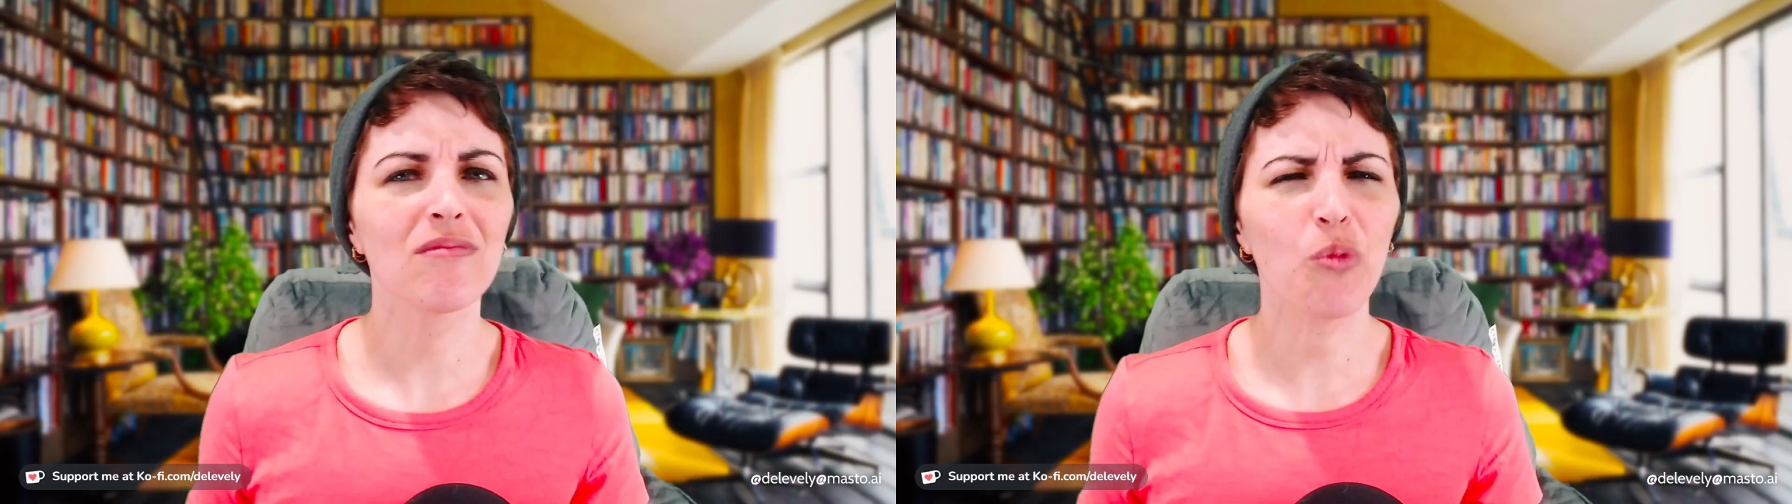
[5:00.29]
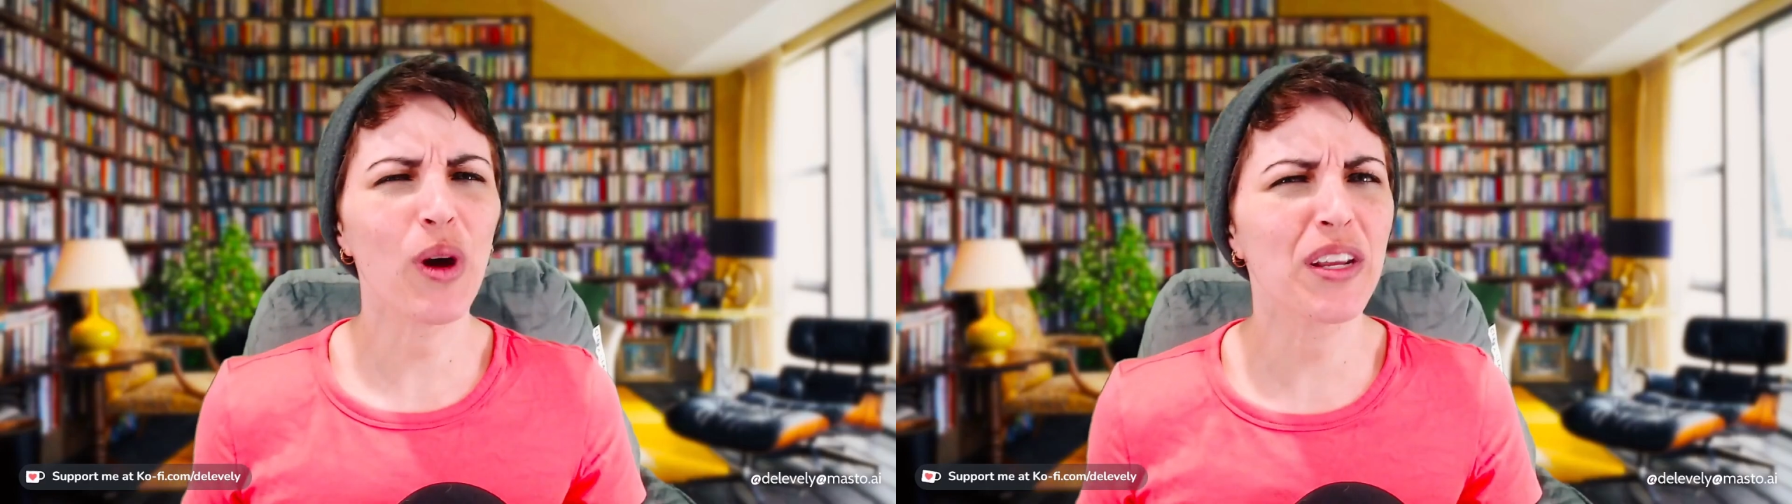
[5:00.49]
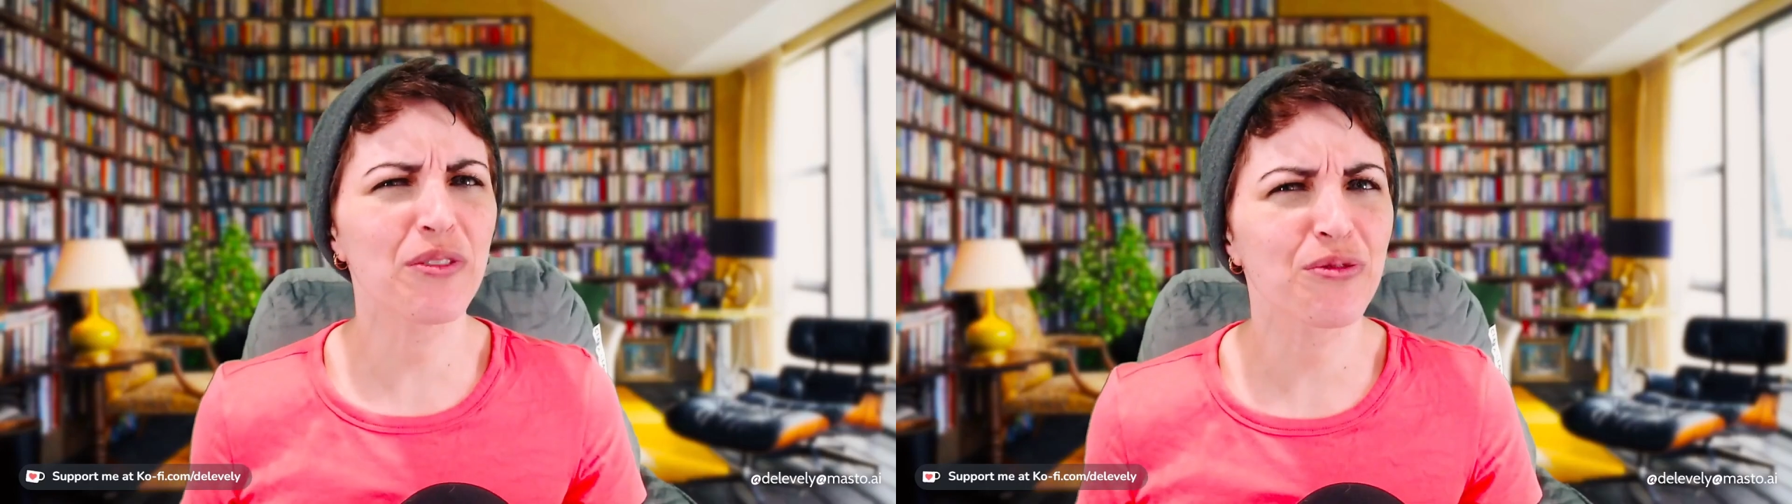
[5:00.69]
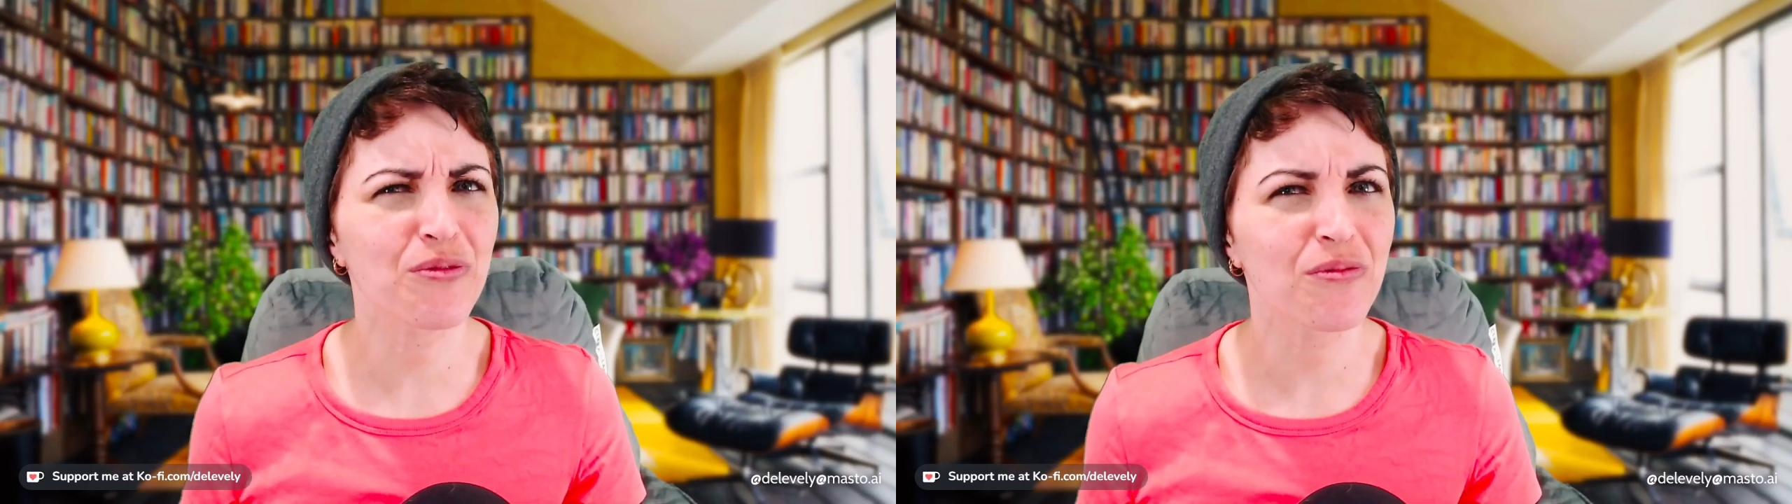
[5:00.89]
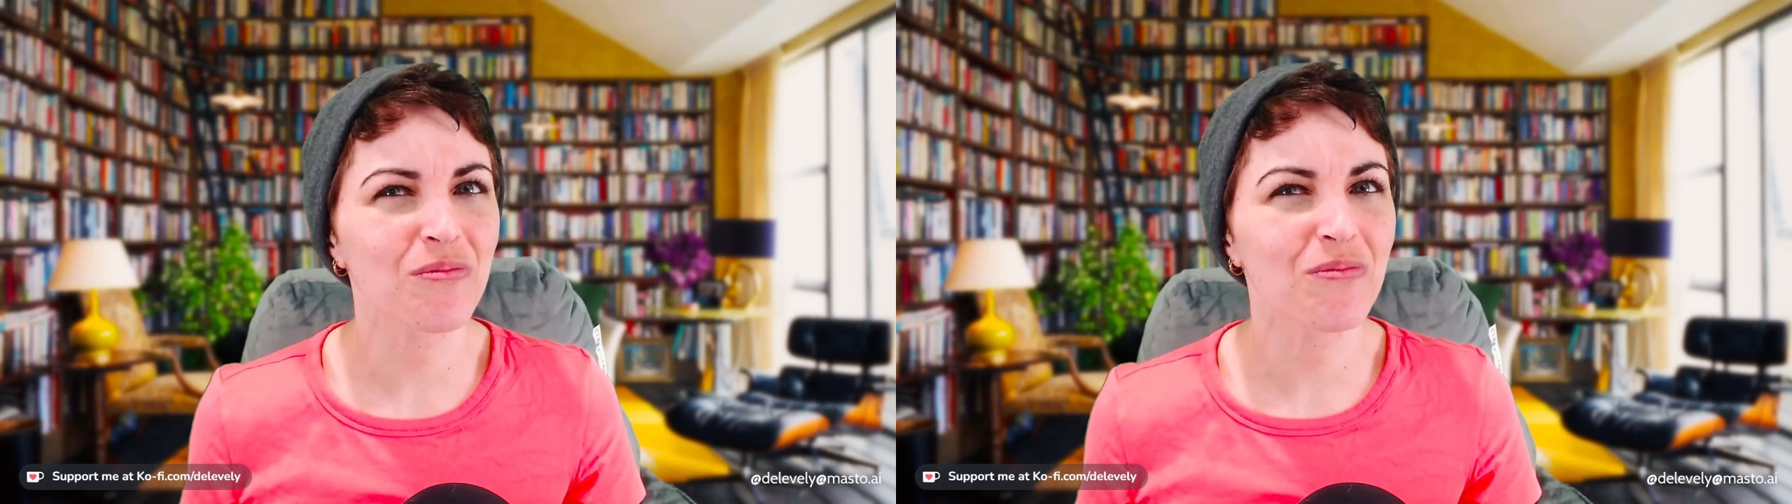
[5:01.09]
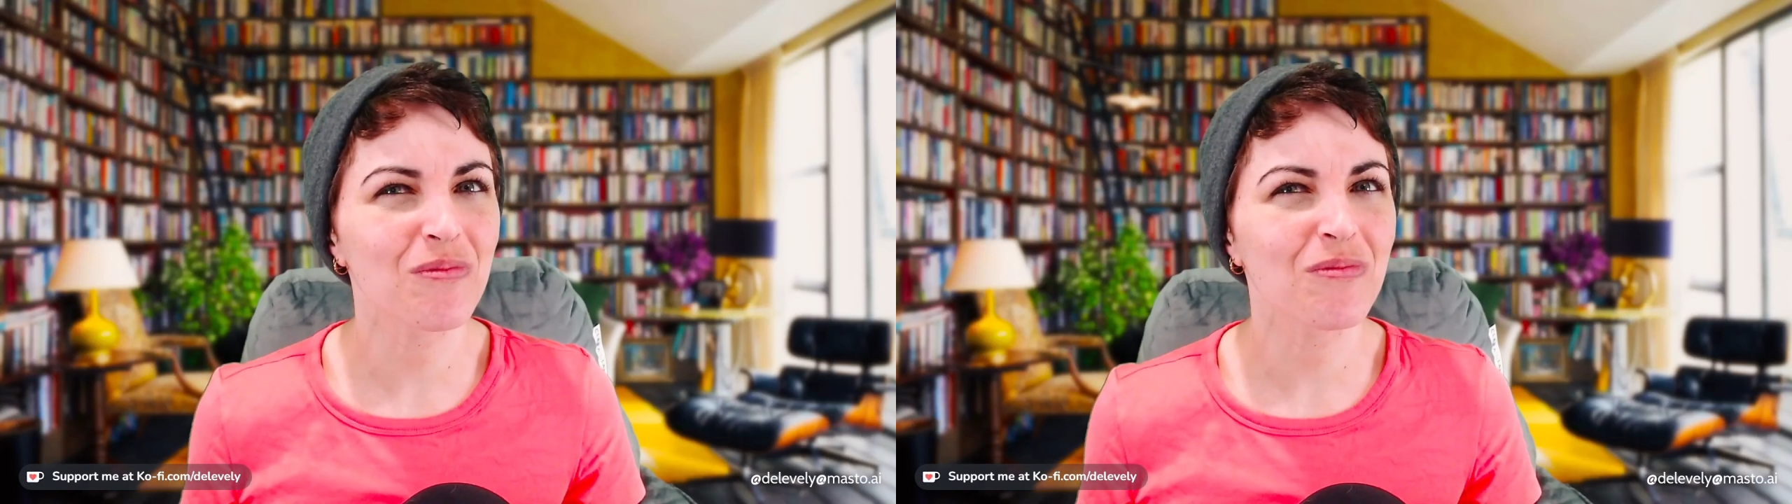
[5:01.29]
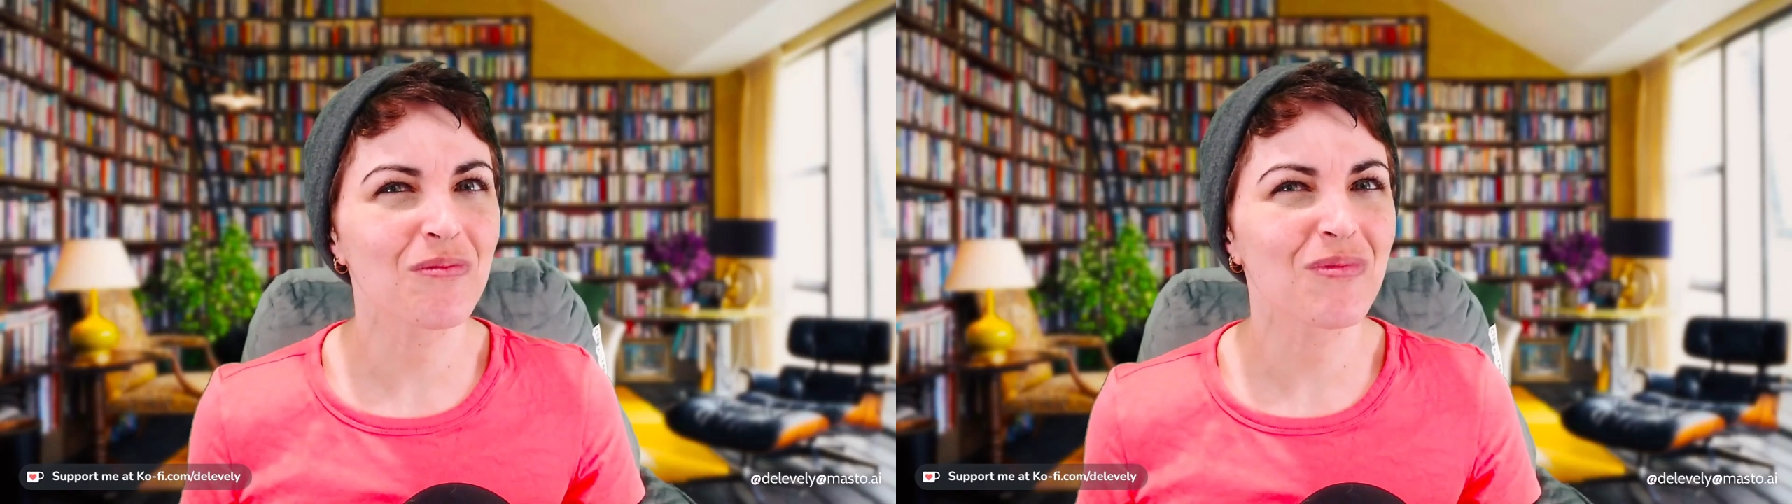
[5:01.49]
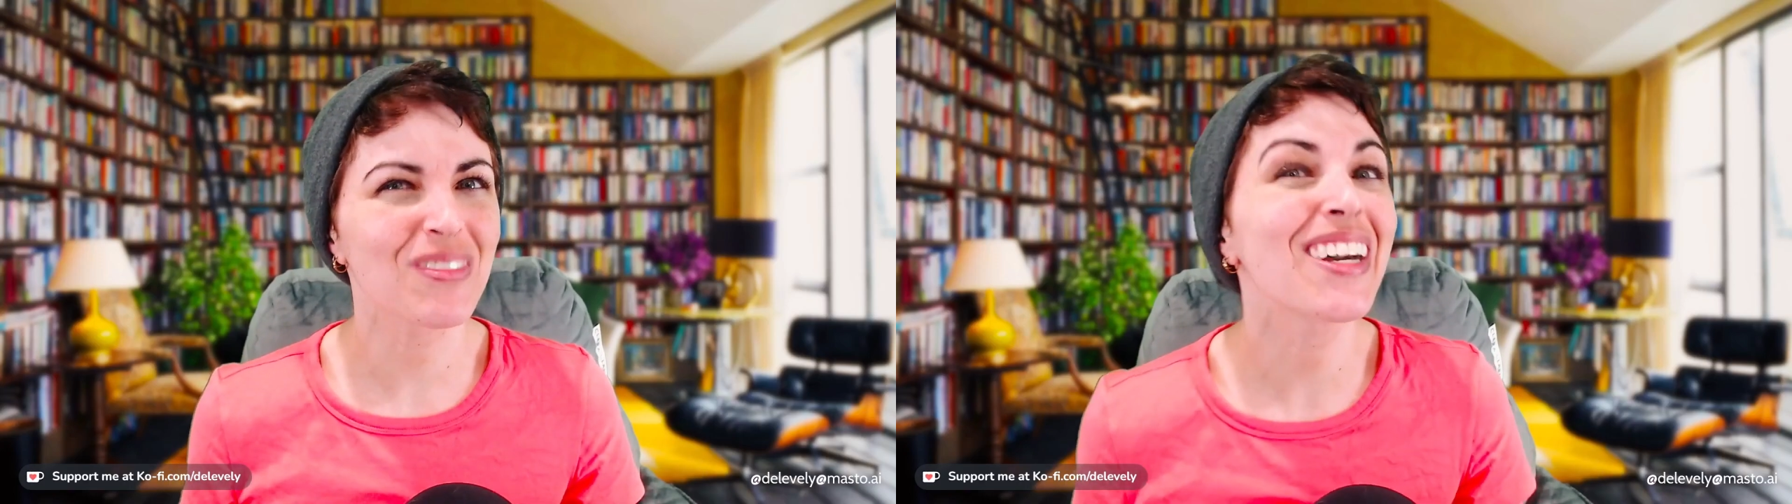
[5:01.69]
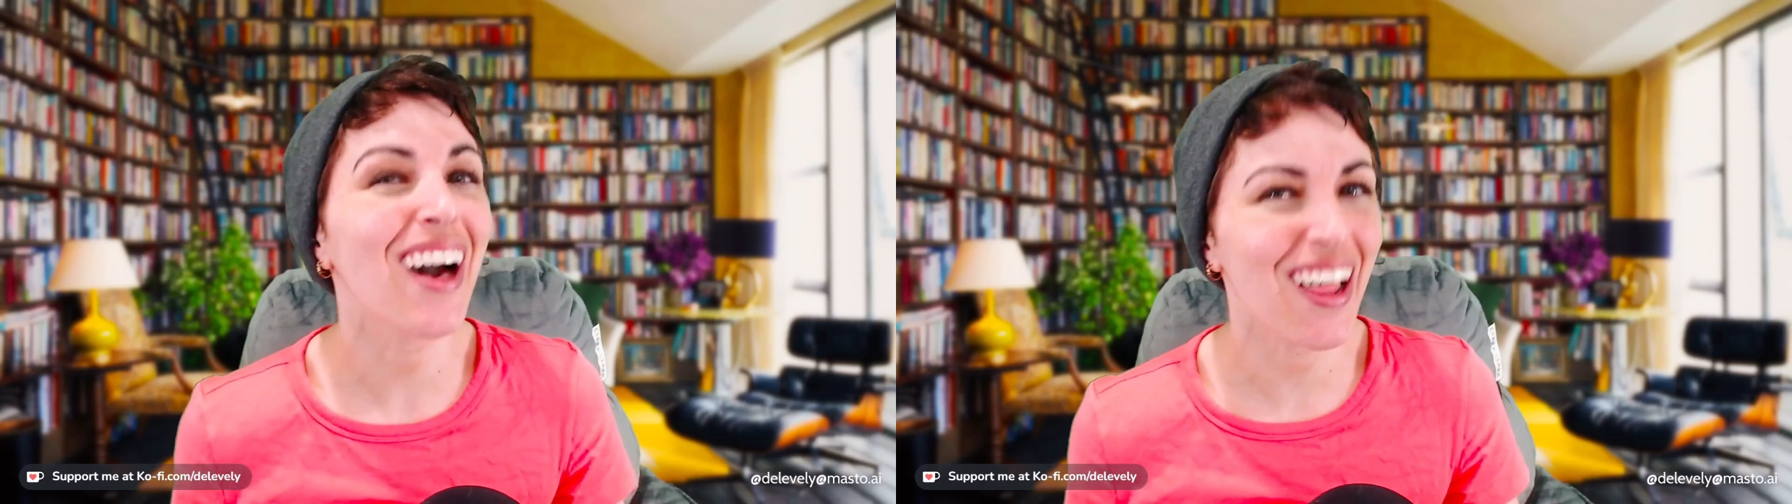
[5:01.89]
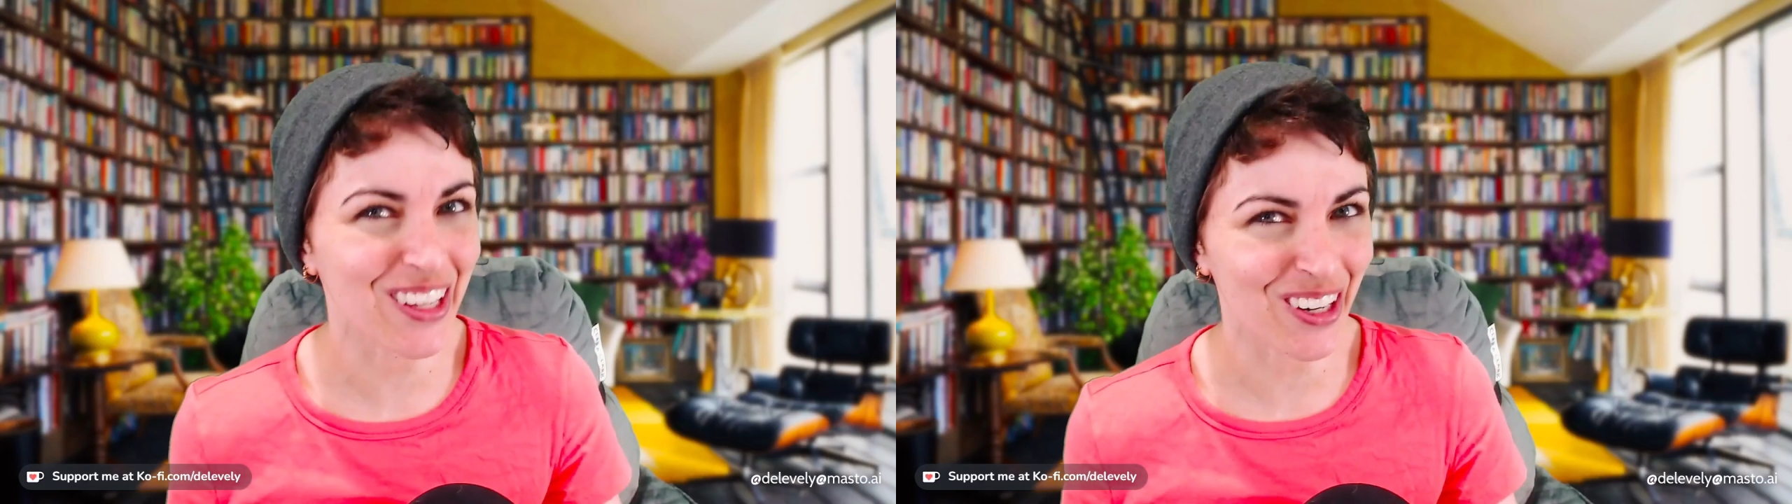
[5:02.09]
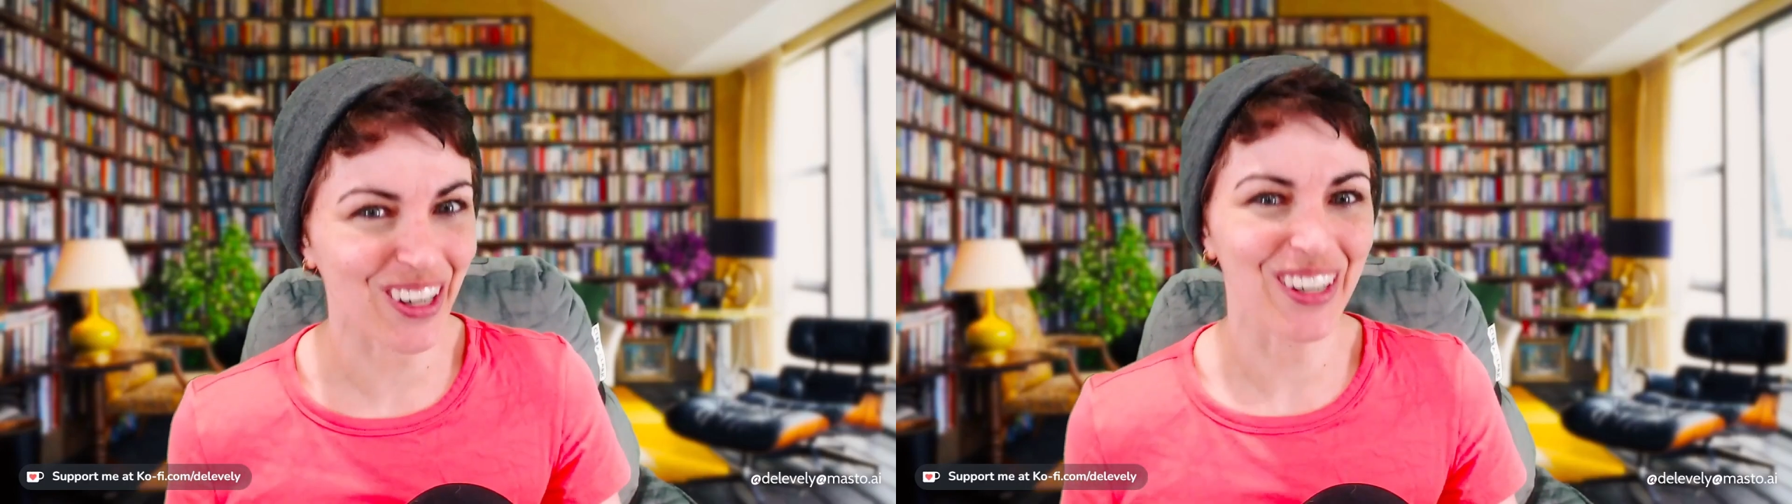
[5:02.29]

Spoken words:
what if color.